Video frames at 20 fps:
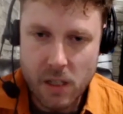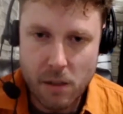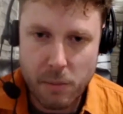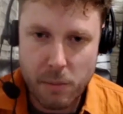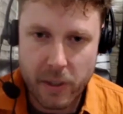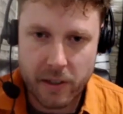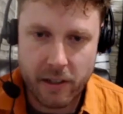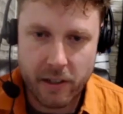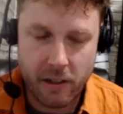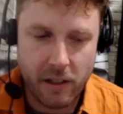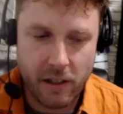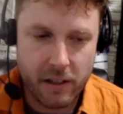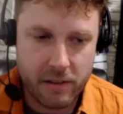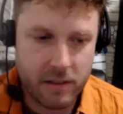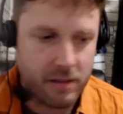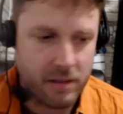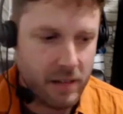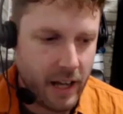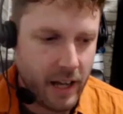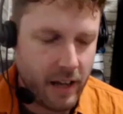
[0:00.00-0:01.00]
but they all
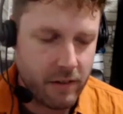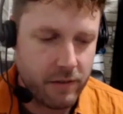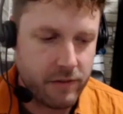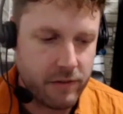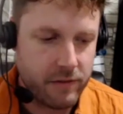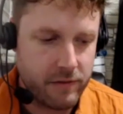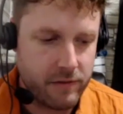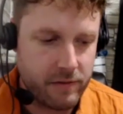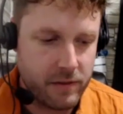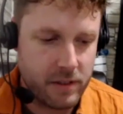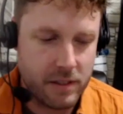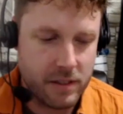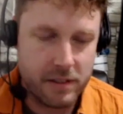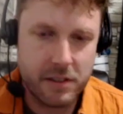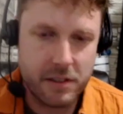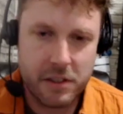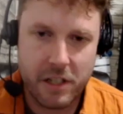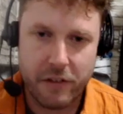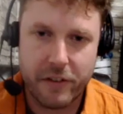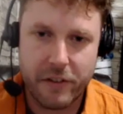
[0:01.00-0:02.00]
have
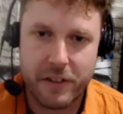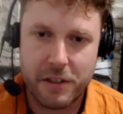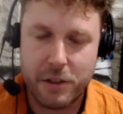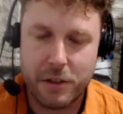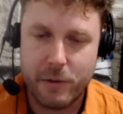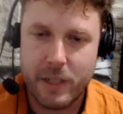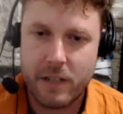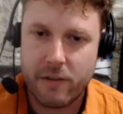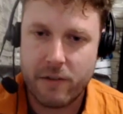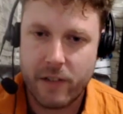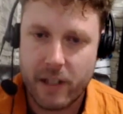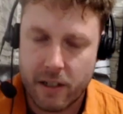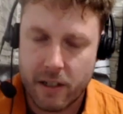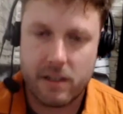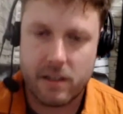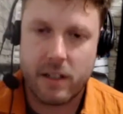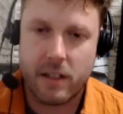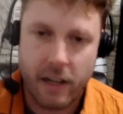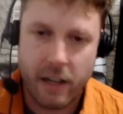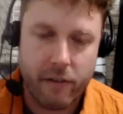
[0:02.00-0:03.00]
different unique flares.
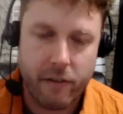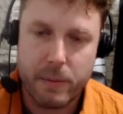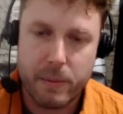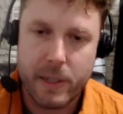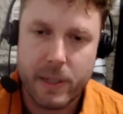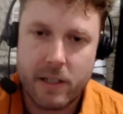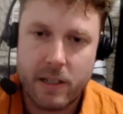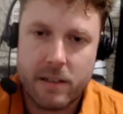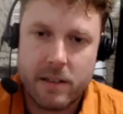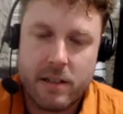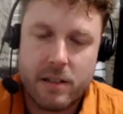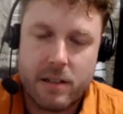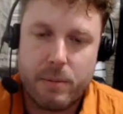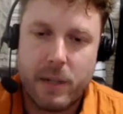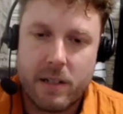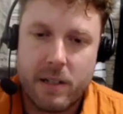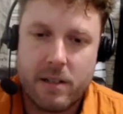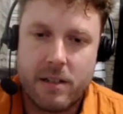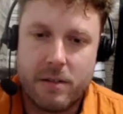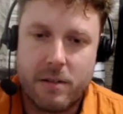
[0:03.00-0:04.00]
Like, everybody in this
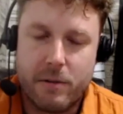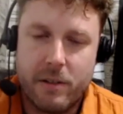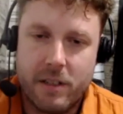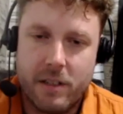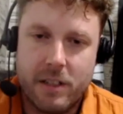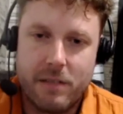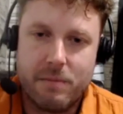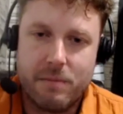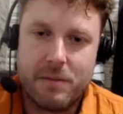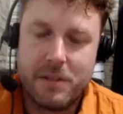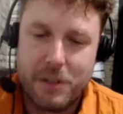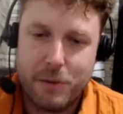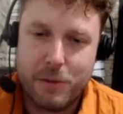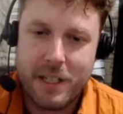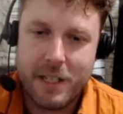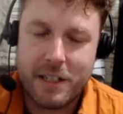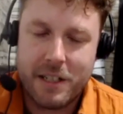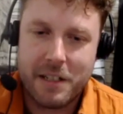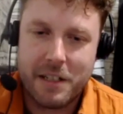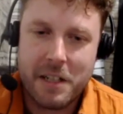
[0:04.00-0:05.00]
space is a really
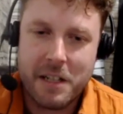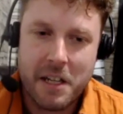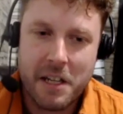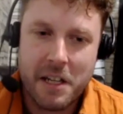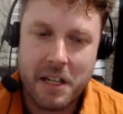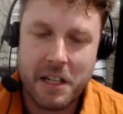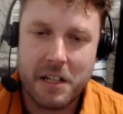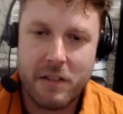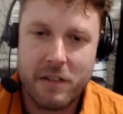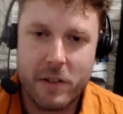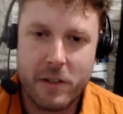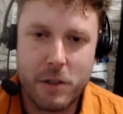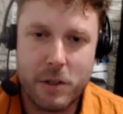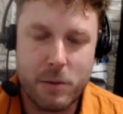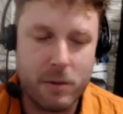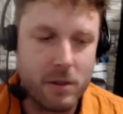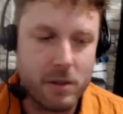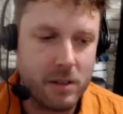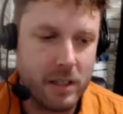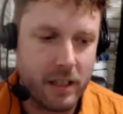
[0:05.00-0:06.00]
unique
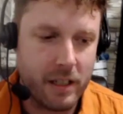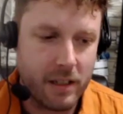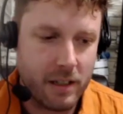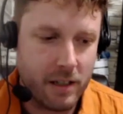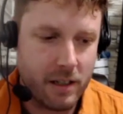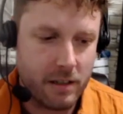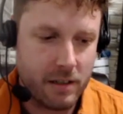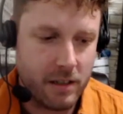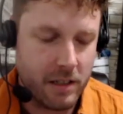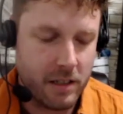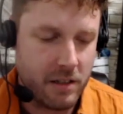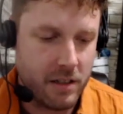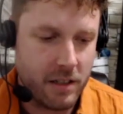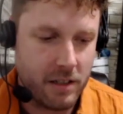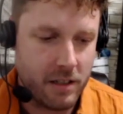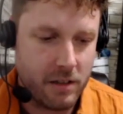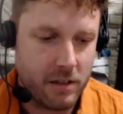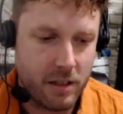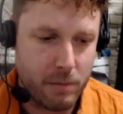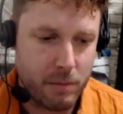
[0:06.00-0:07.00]
individual. Like,
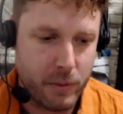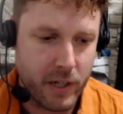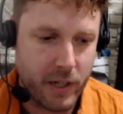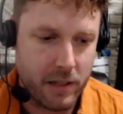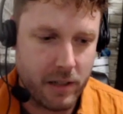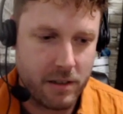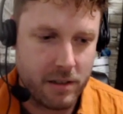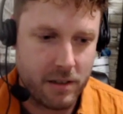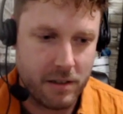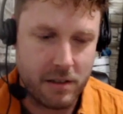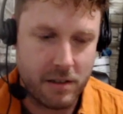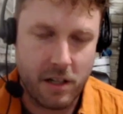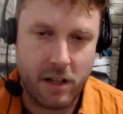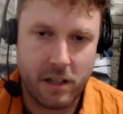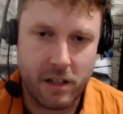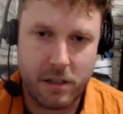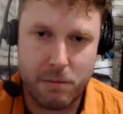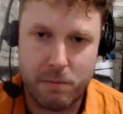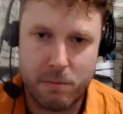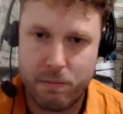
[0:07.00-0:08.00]
listening to Preston talk
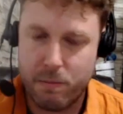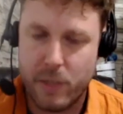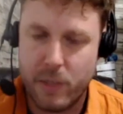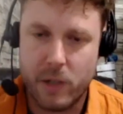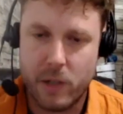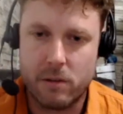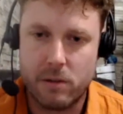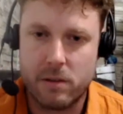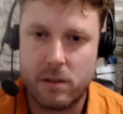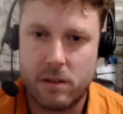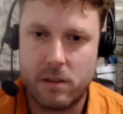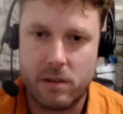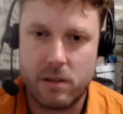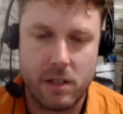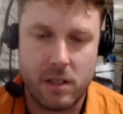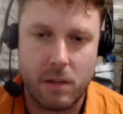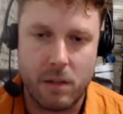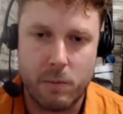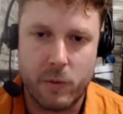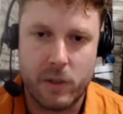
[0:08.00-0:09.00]
about
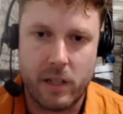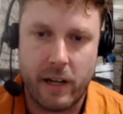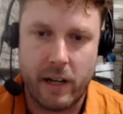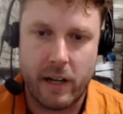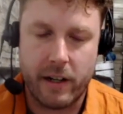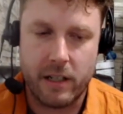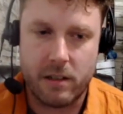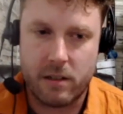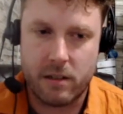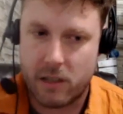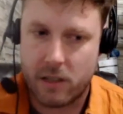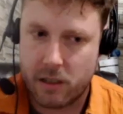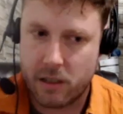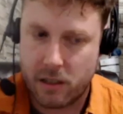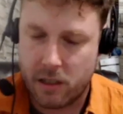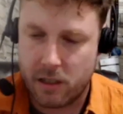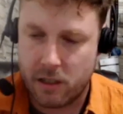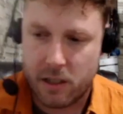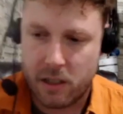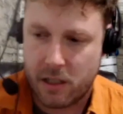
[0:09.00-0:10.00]
something with Harry Siddick,
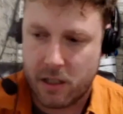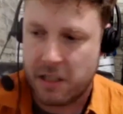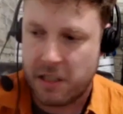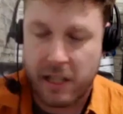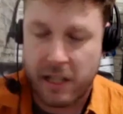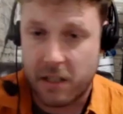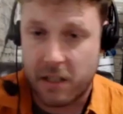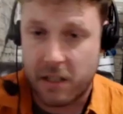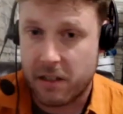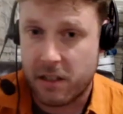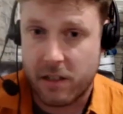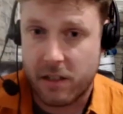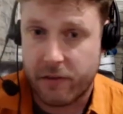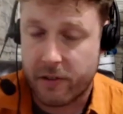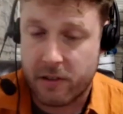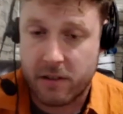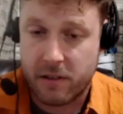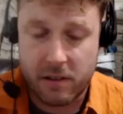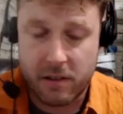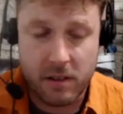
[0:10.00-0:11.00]
you can get into
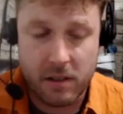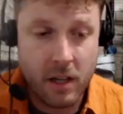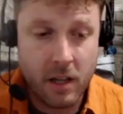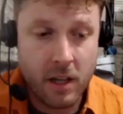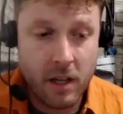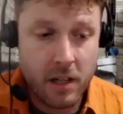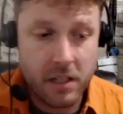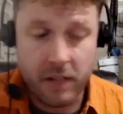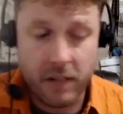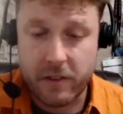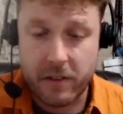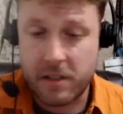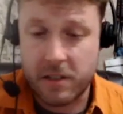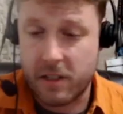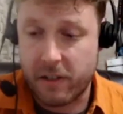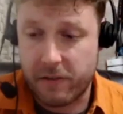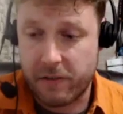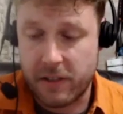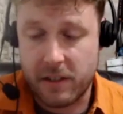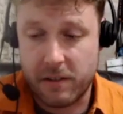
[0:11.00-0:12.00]
different
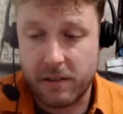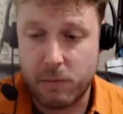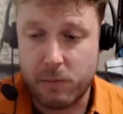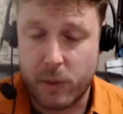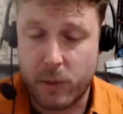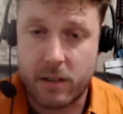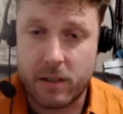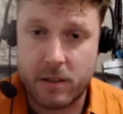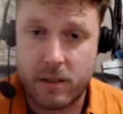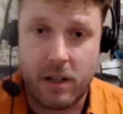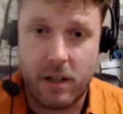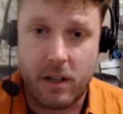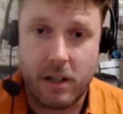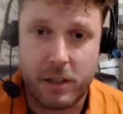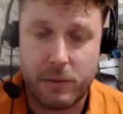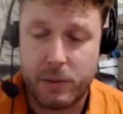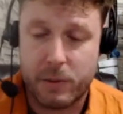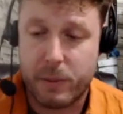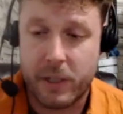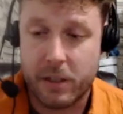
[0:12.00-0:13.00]
stuff than when he's talking
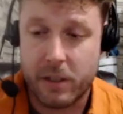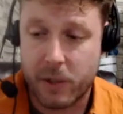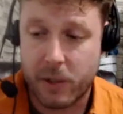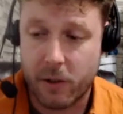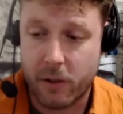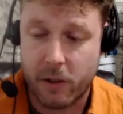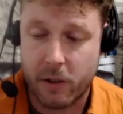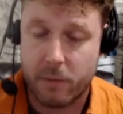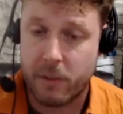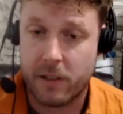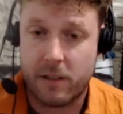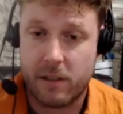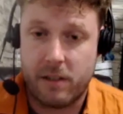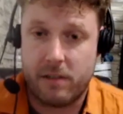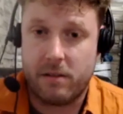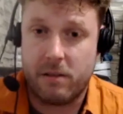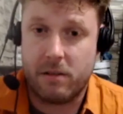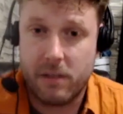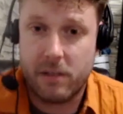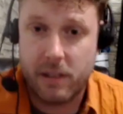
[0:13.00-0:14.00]
with Peter McCormick. So